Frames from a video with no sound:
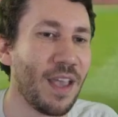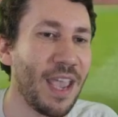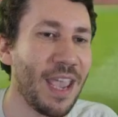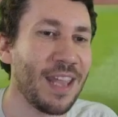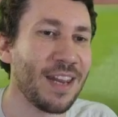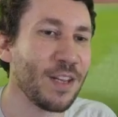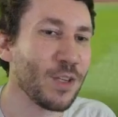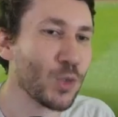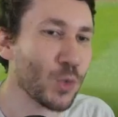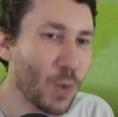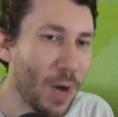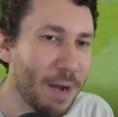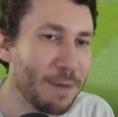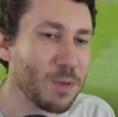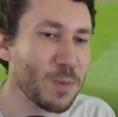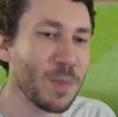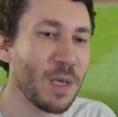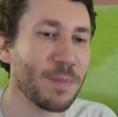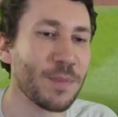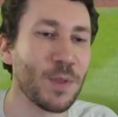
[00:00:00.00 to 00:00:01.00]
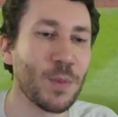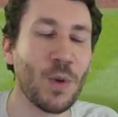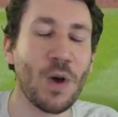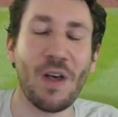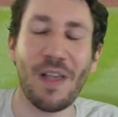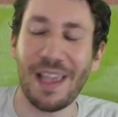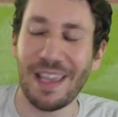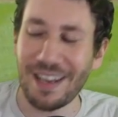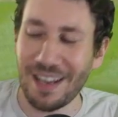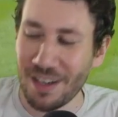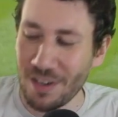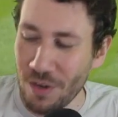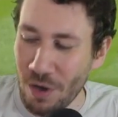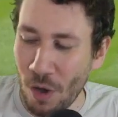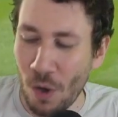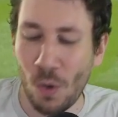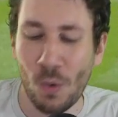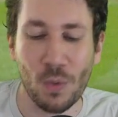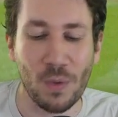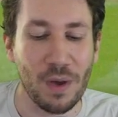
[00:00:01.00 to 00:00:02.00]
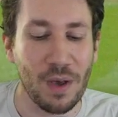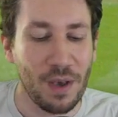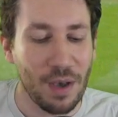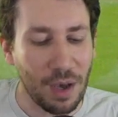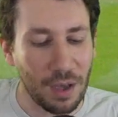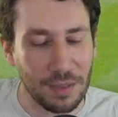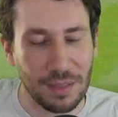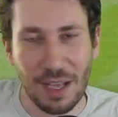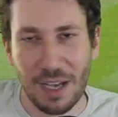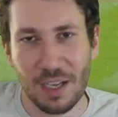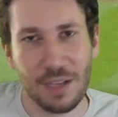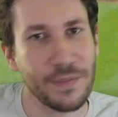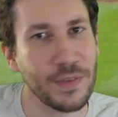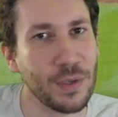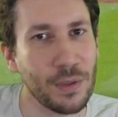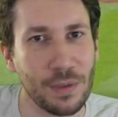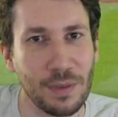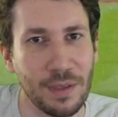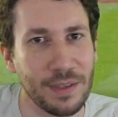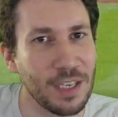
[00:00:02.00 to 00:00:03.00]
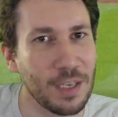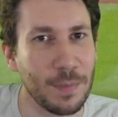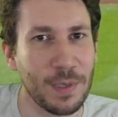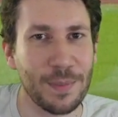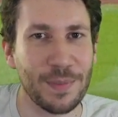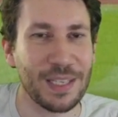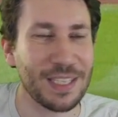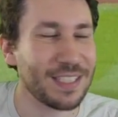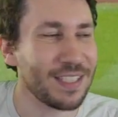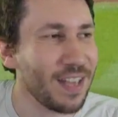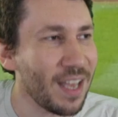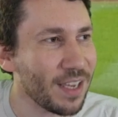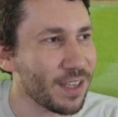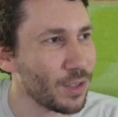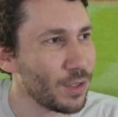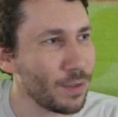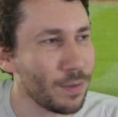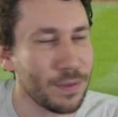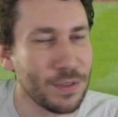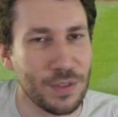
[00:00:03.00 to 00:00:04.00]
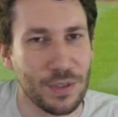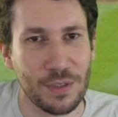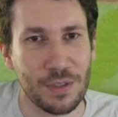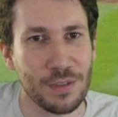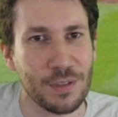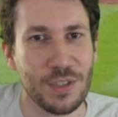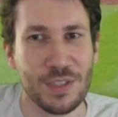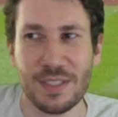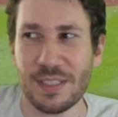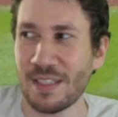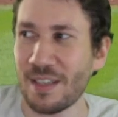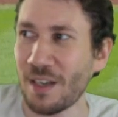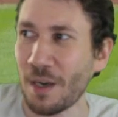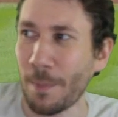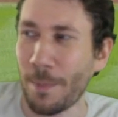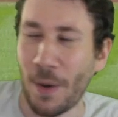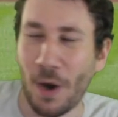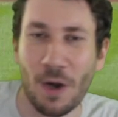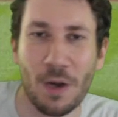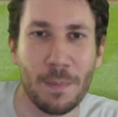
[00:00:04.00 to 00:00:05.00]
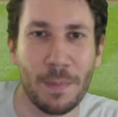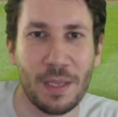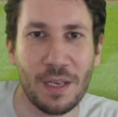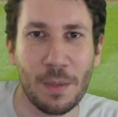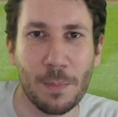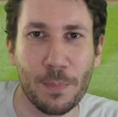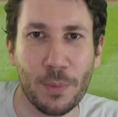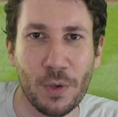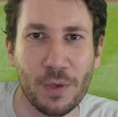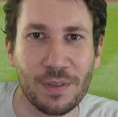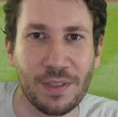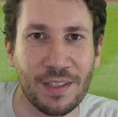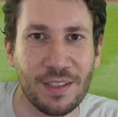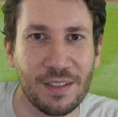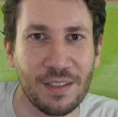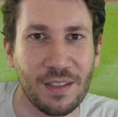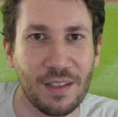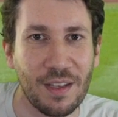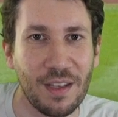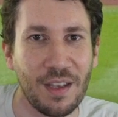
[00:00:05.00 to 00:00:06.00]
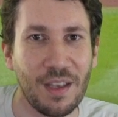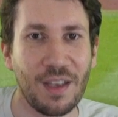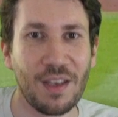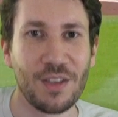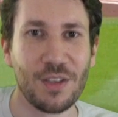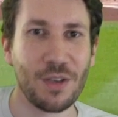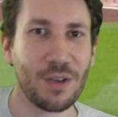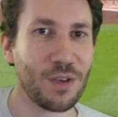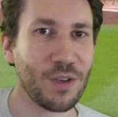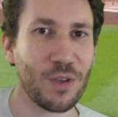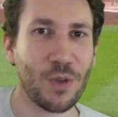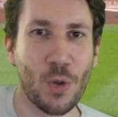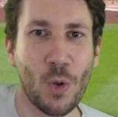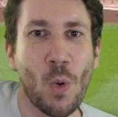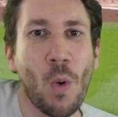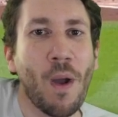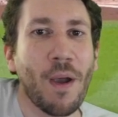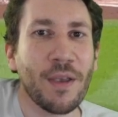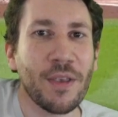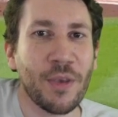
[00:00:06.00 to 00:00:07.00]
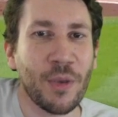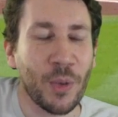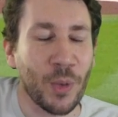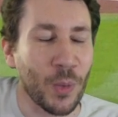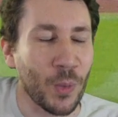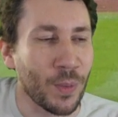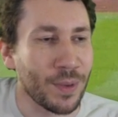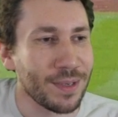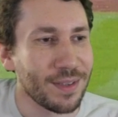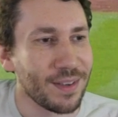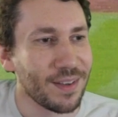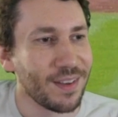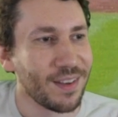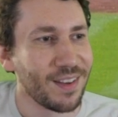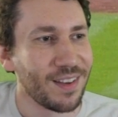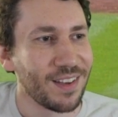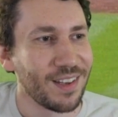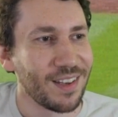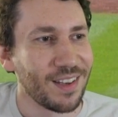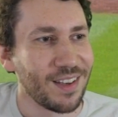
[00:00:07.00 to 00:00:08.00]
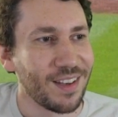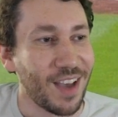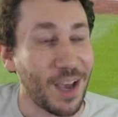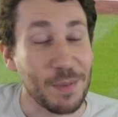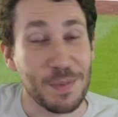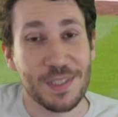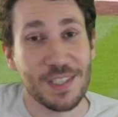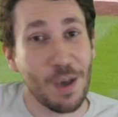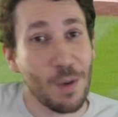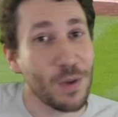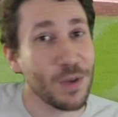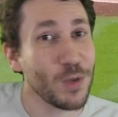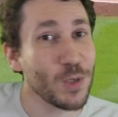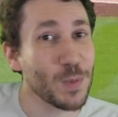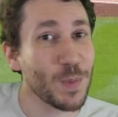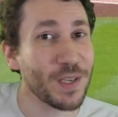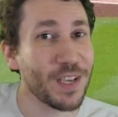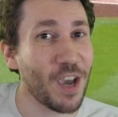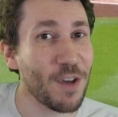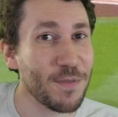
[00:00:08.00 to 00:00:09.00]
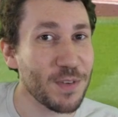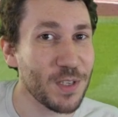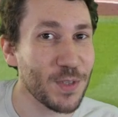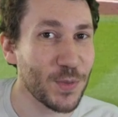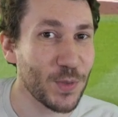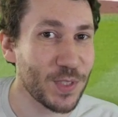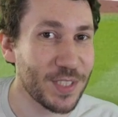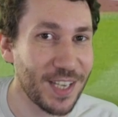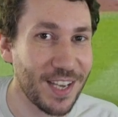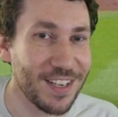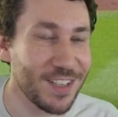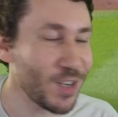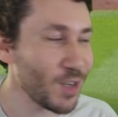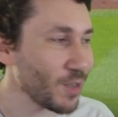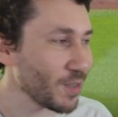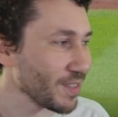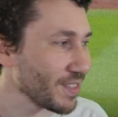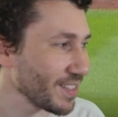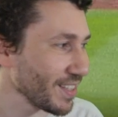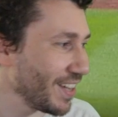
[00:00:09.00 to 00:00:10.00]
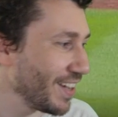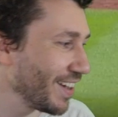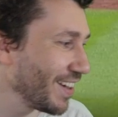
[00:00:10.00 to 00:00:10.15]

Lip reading: and it drives me up the wall, and I know a lot of you are looking at me like, Nick, you're just in an apartment in Brooklyn. Who are you? I'm someone who's been covering this for 10 years.